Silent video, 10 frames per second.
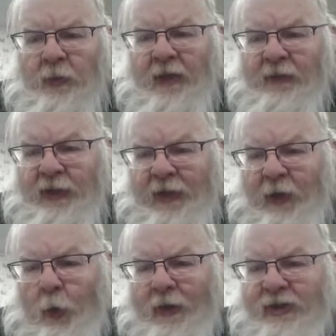we have any
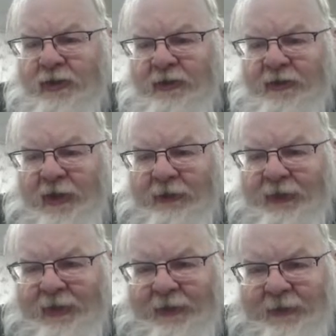questions out
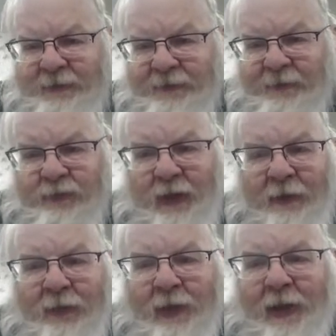there?
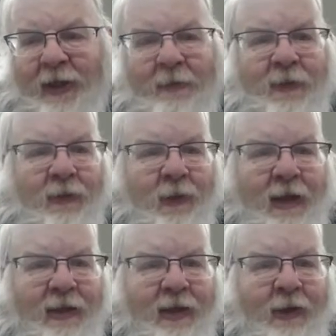I feel like I've been
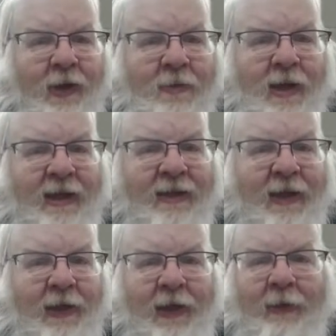rattling on my
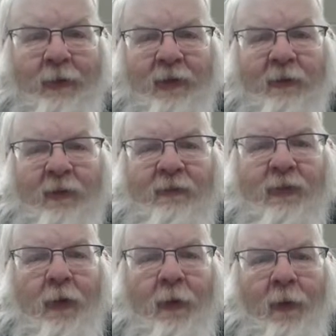entire hour and
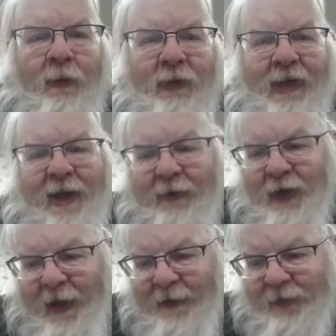only
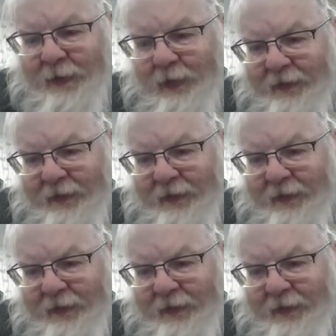covered a half hour